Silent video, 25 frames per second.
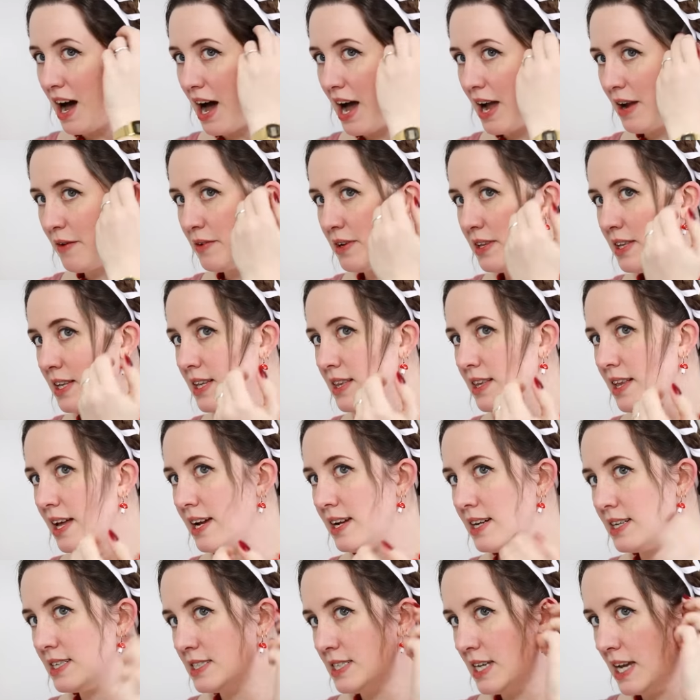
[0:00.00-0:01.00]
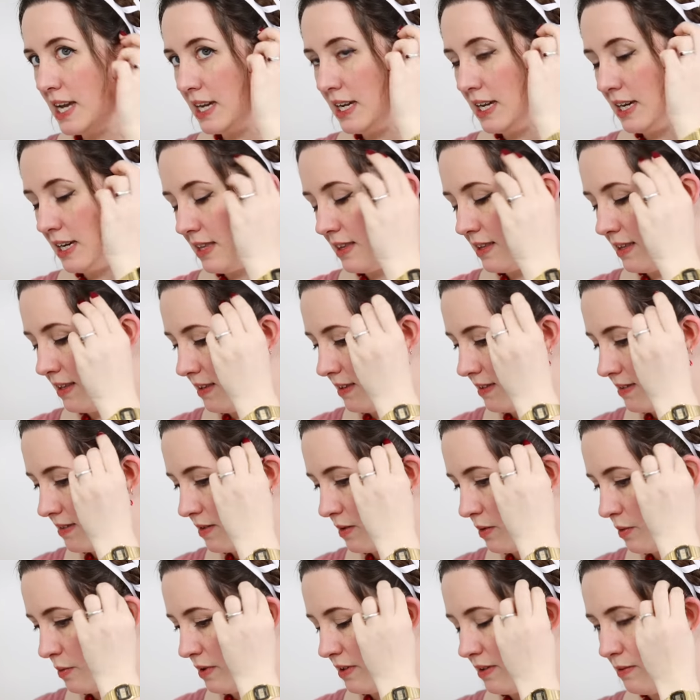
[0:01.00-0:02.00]
I really like taking
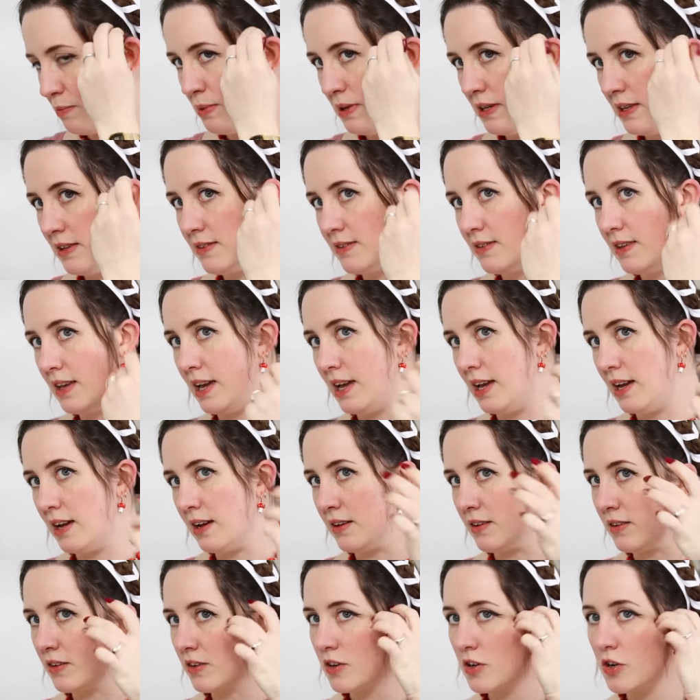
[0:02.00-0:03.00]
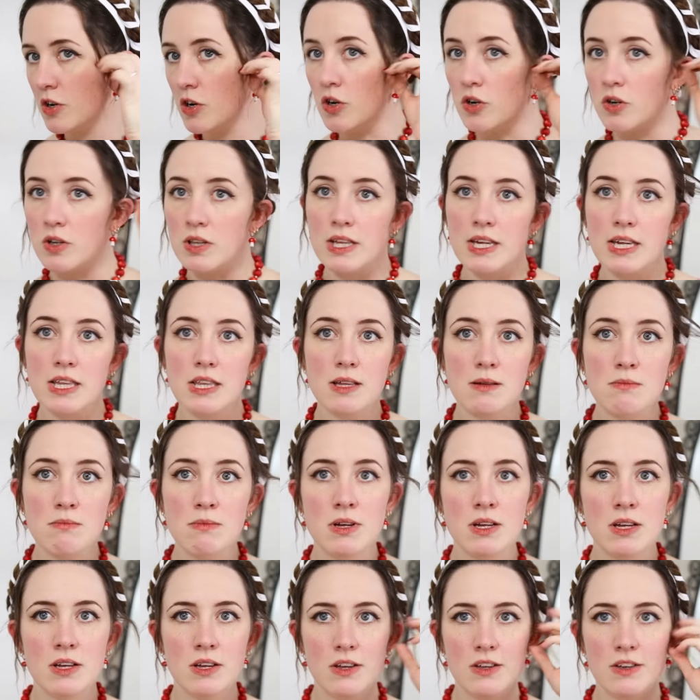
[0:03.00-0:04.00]
these wispies and curling
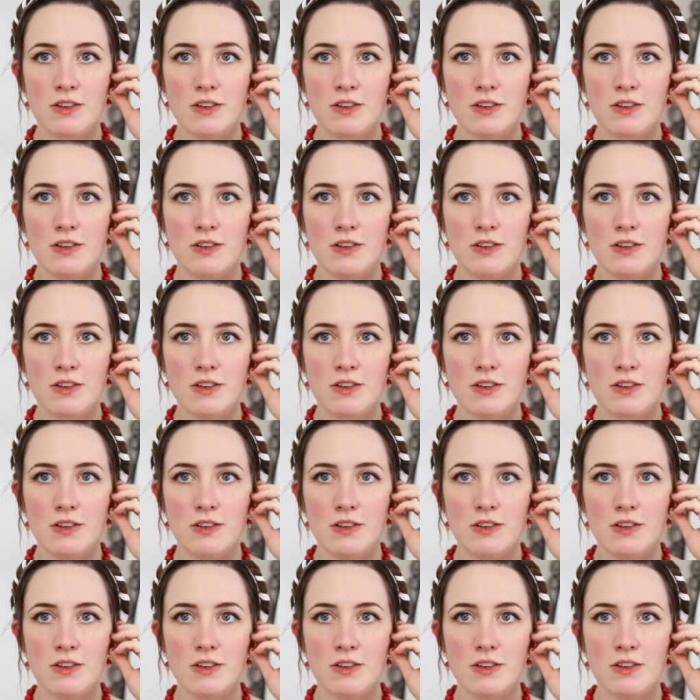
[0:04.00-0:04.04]
them.